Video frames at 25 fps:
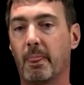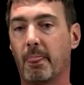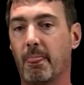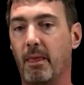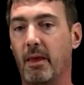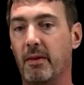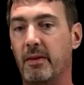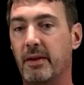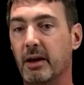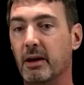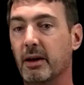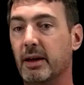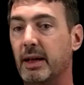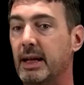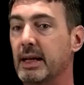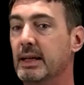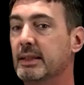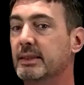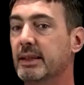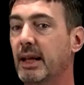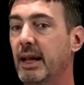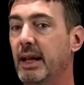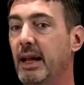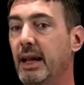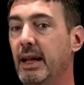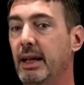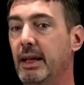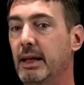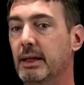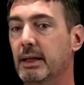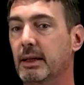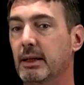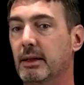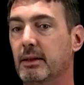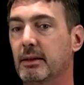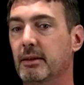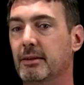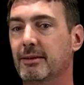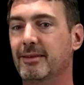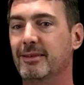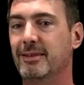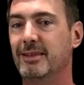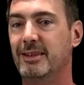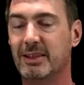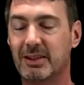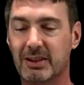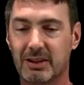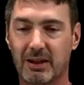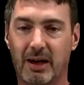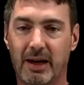there is a
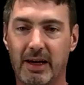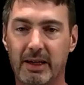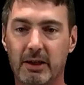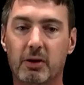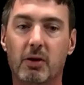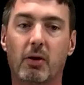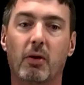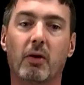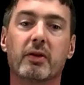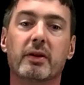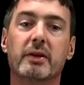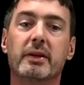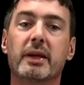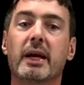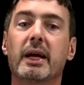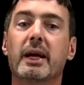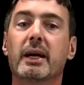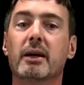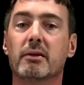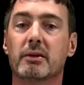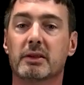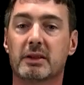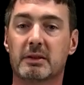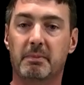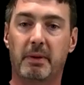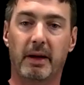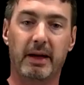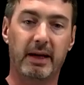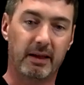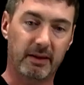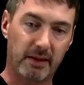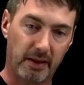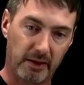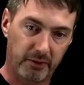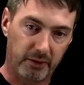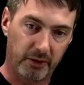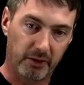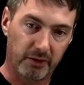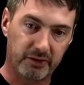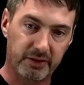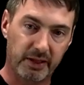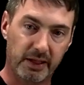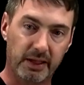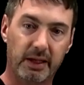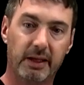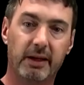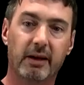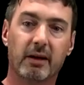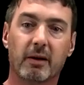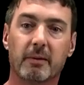design called an aerospike, and that's what you're seeing
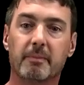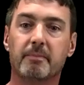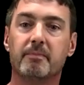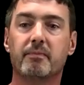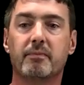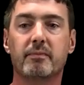here.